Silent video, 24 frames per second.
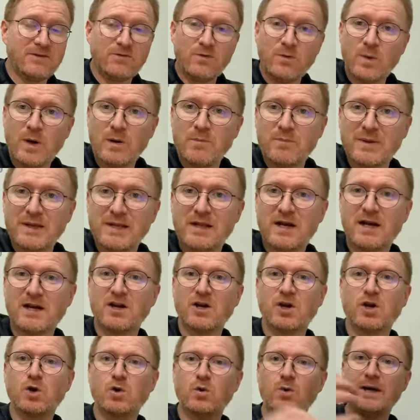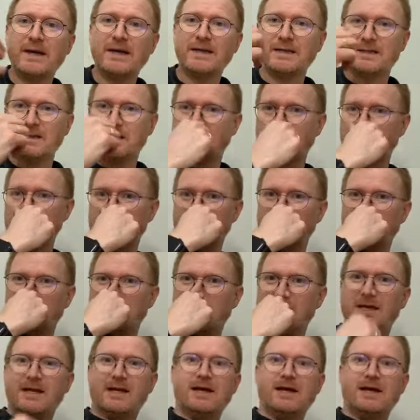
definitely won't be like a Queen,